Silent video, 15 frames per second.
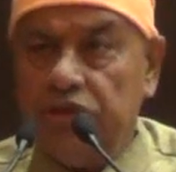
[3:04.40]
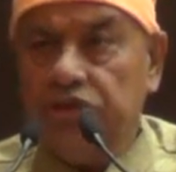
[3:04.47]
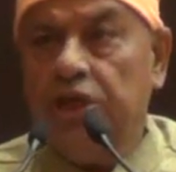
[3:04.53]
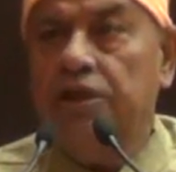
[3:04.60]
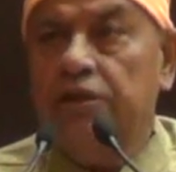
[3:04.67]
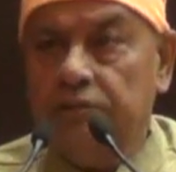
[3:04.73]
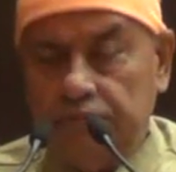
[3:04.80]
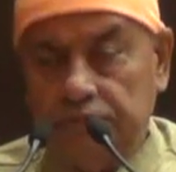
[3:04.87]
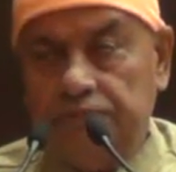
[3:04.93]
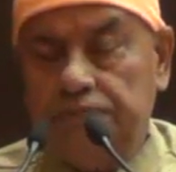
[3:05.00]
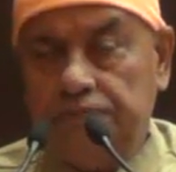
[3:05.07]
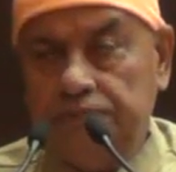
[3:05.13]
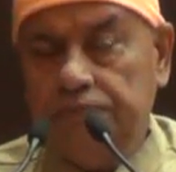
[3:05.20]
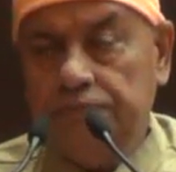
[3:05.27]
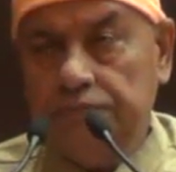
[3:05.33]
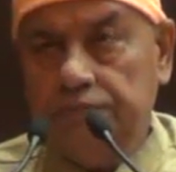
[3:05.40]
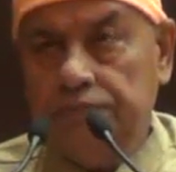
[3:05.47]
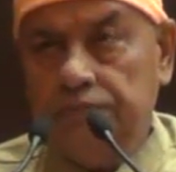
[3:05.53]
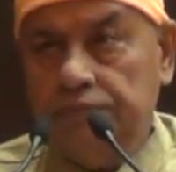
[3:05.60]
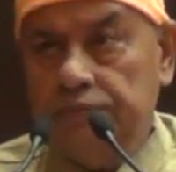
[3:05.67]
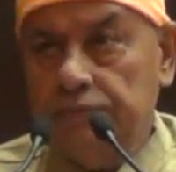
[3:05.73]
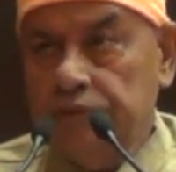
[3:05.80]
and Mission,
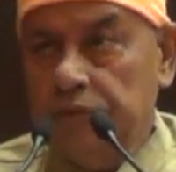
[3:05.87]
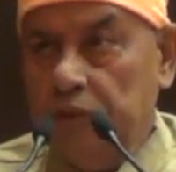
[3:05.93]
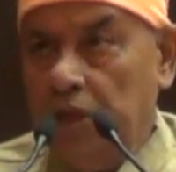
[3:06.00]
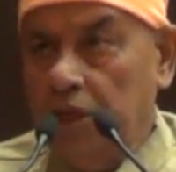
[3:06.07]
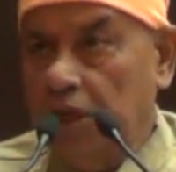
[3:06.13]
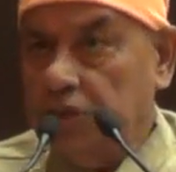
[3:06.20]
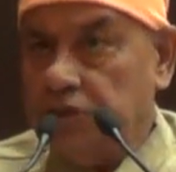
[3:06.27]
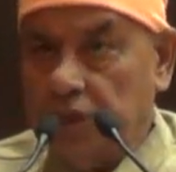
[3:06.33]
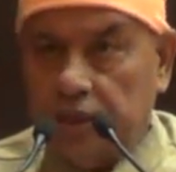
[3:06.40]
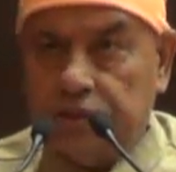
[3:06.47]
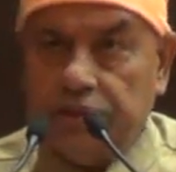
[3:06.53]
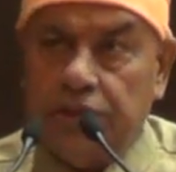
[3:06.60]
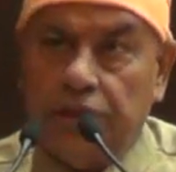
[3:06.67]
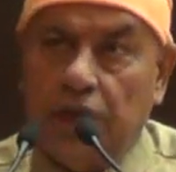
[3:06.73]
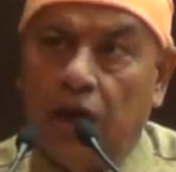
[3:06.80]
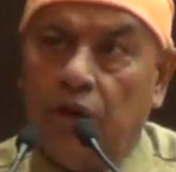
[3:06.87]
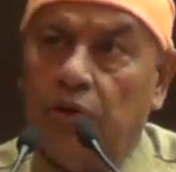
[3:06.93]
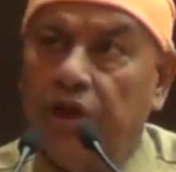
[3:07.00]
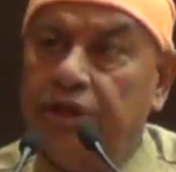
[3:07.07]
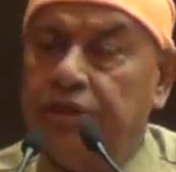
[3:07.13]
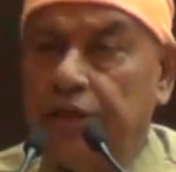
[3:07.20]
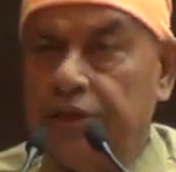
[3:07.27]
has just
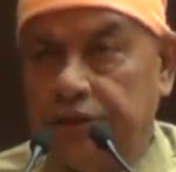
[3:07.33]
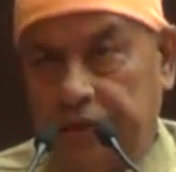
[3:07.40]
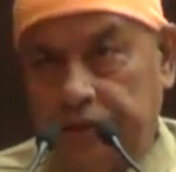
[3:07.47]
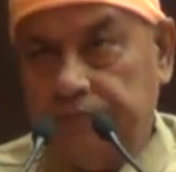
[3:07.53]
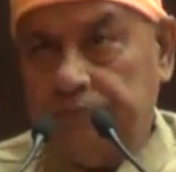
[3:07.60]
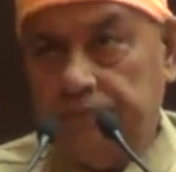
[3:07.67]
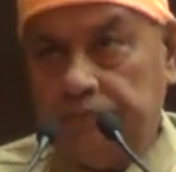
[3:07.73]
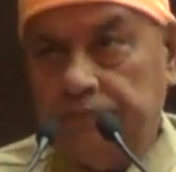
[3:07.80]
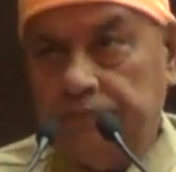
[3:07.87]
inaugurated